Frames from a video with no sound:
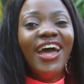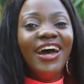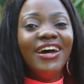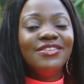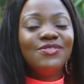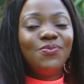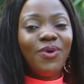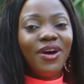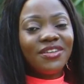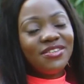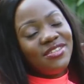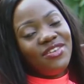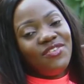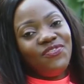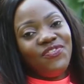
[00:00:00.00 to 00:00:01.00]
at Spark
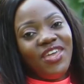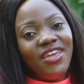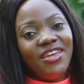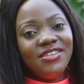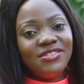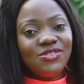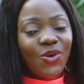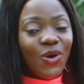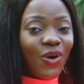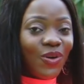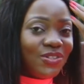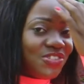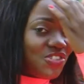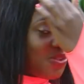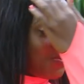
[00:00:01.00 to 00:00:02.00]
TV. He's
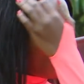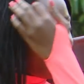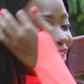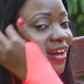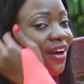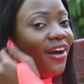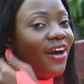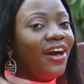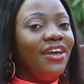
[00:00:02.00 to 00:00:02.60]
called Chiwika.